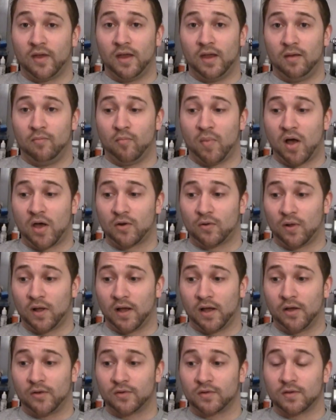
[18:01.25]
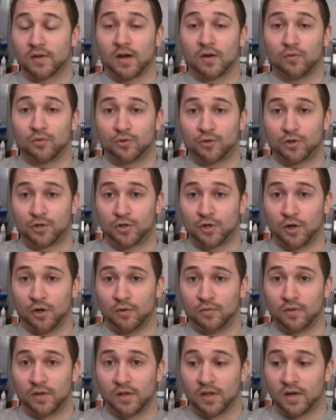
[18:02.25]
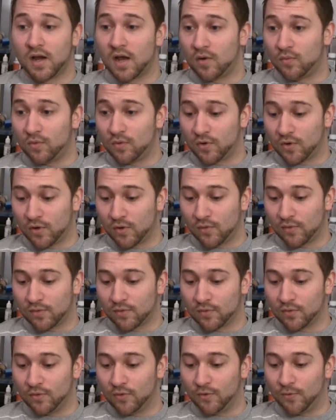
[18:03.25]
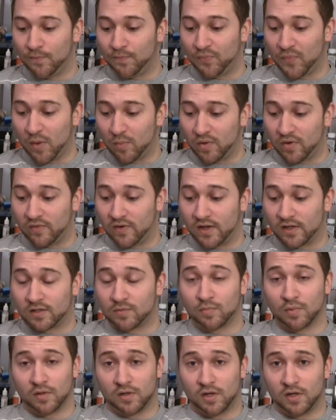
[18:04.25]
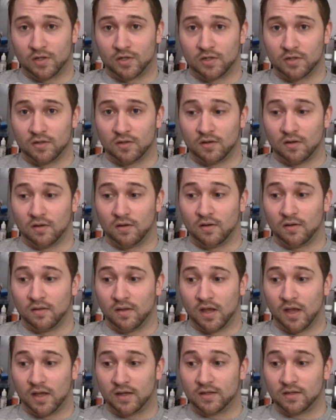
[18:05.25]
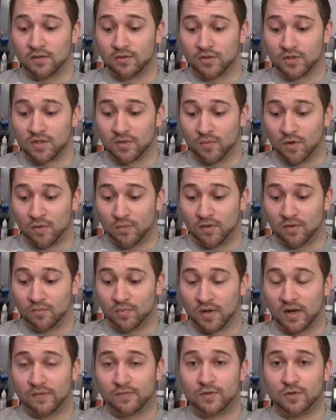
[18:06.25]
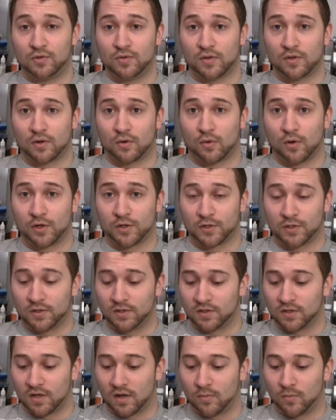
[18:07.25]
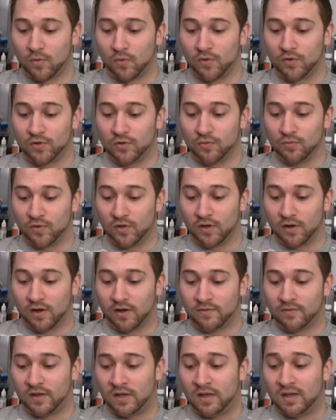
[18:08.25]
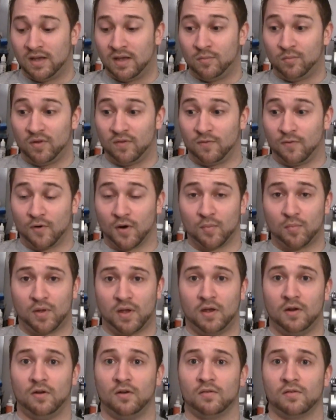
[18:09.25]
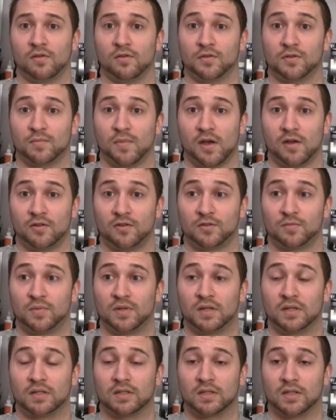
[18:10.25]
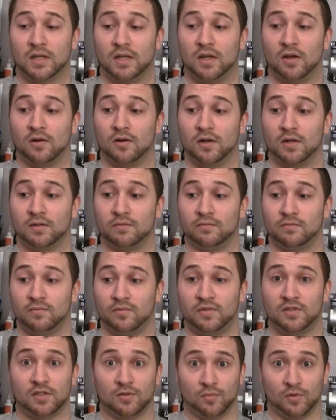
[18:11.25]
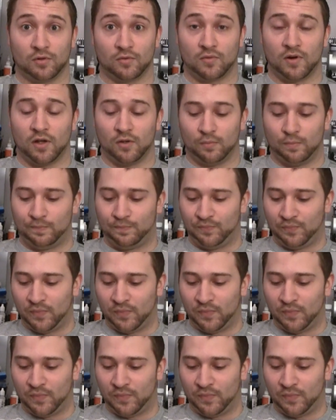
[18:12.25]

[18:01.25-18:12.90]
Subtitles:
a model out that I will show, and I will go through a bit of an explanation on that in just a moment, but I have two other questions that I'm going to read off before I pan over to those models because they are in similar realm.